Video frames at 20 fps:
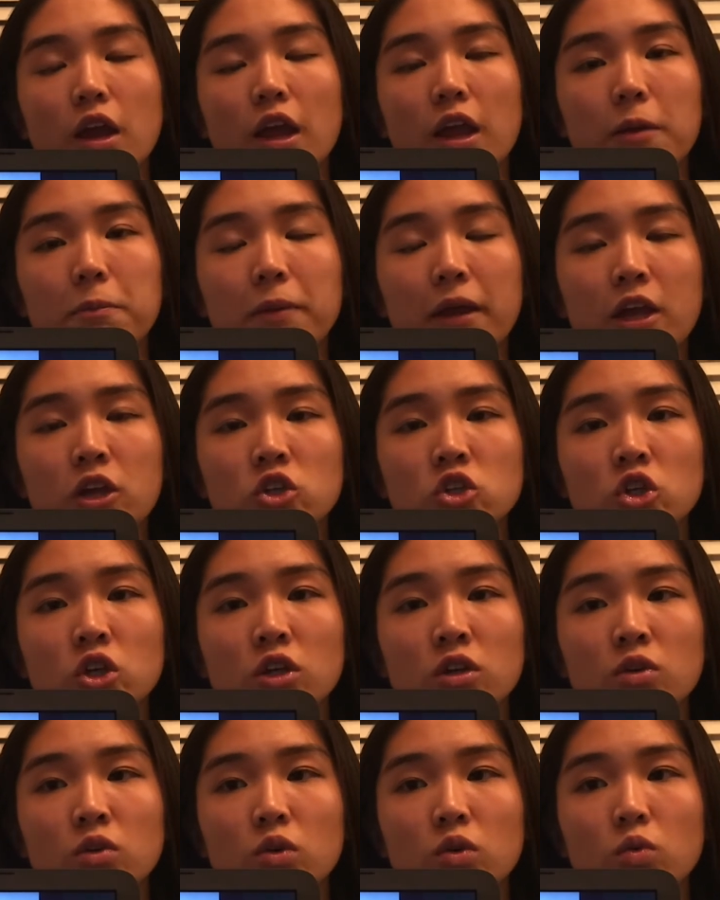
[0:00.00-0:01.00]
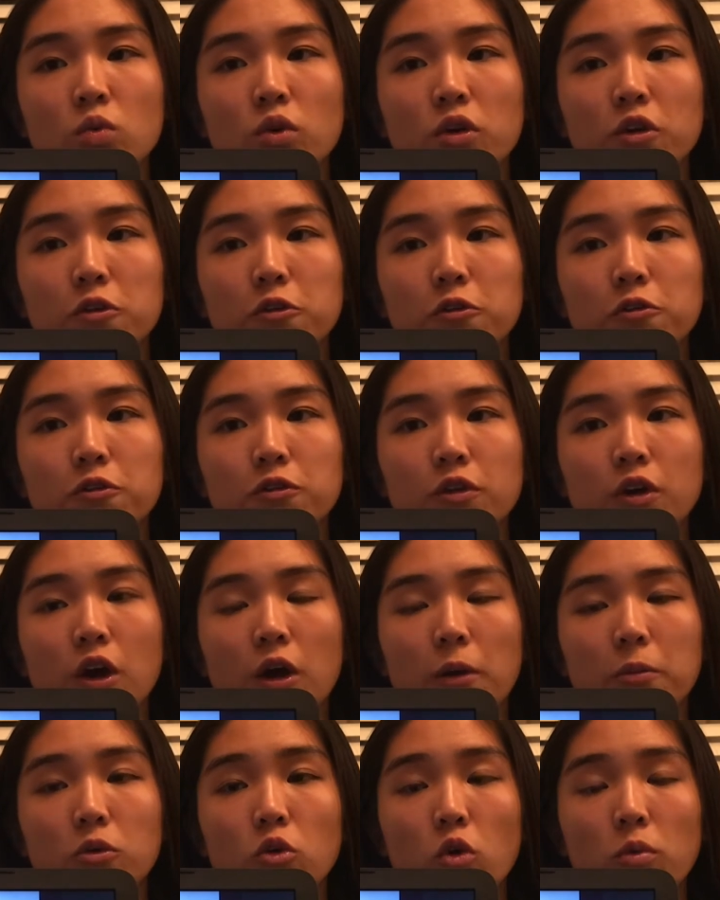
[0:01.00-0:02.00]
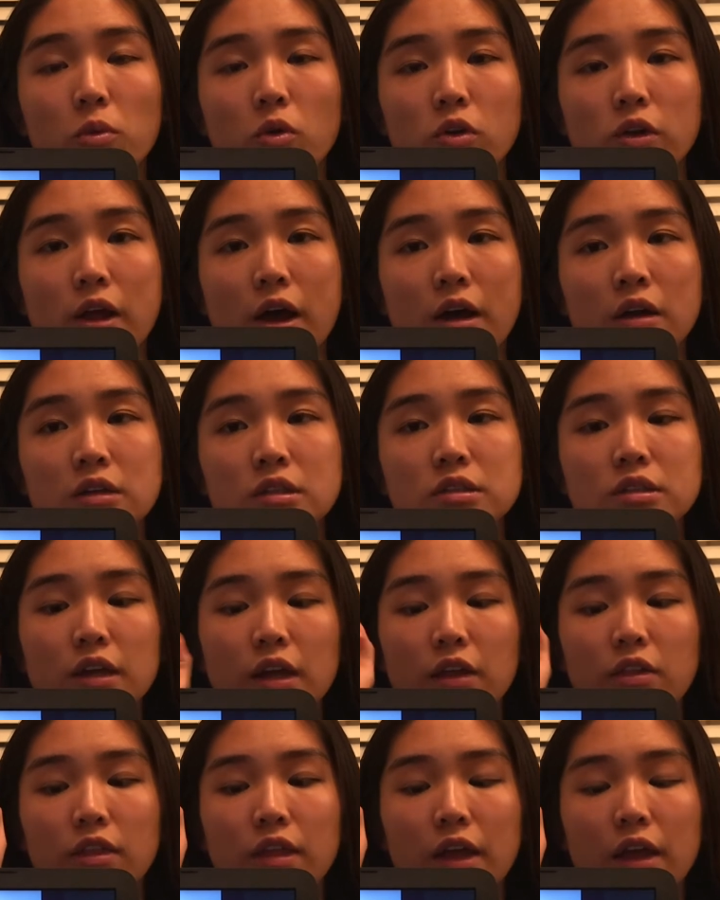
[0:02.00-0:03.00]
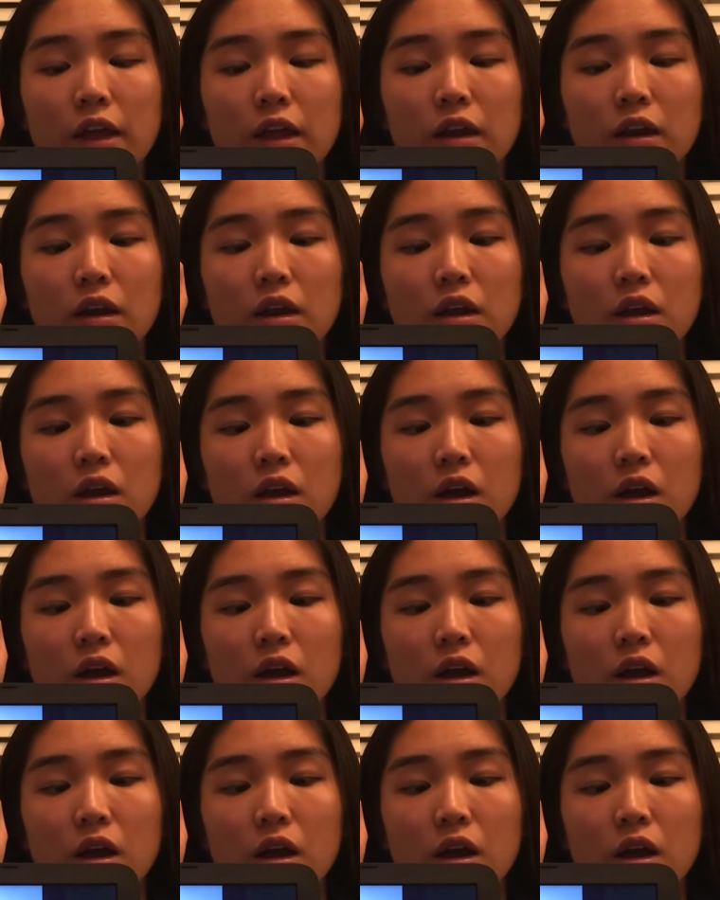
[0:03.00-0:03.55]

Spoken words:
a patient with normal lungs and then